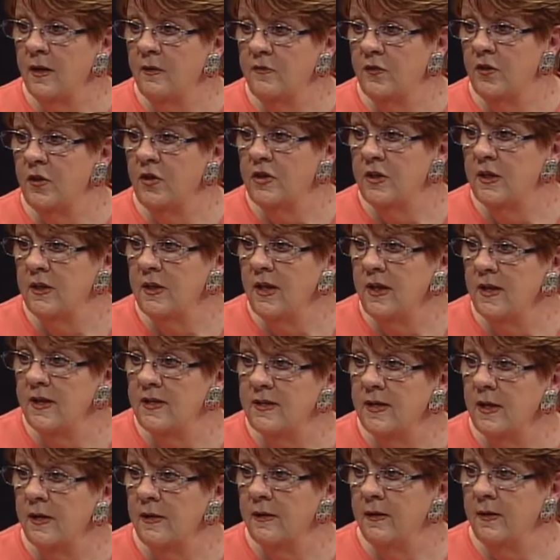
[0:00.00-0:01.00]

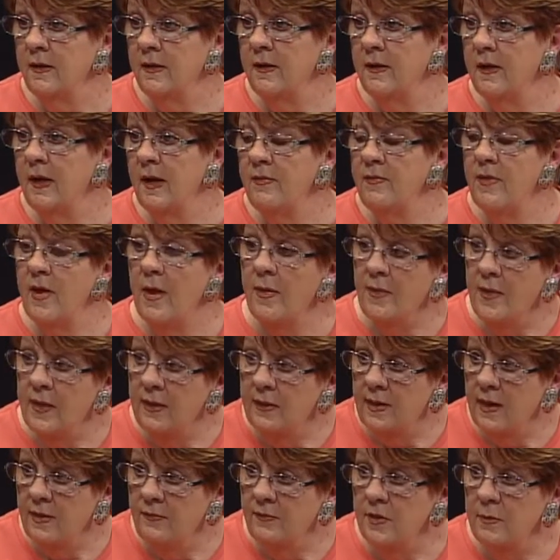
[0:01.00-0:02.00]
fertilizer. Okay and
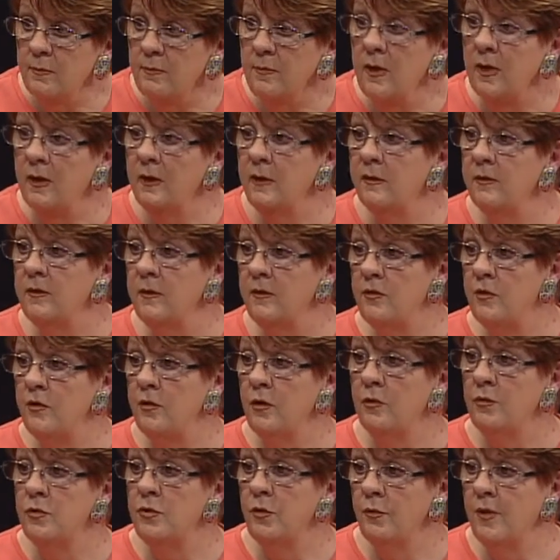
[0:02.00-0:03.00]
then let them, uh, you
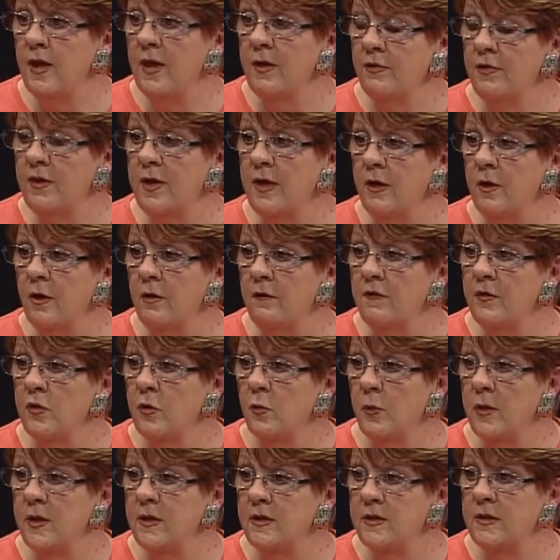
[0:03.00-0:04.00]
know, do their thing over okay.
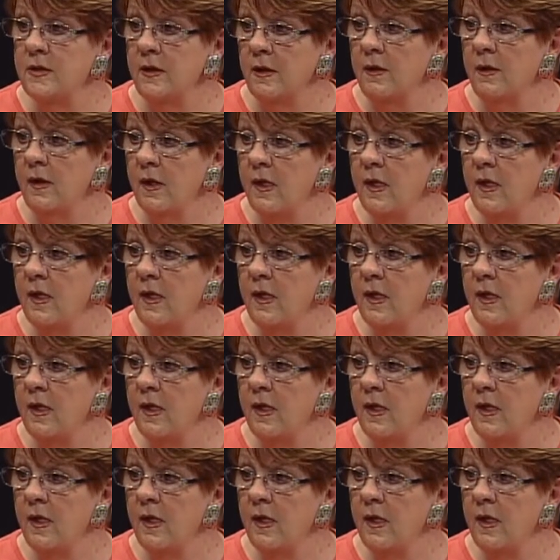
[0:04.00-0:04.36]
the winter. So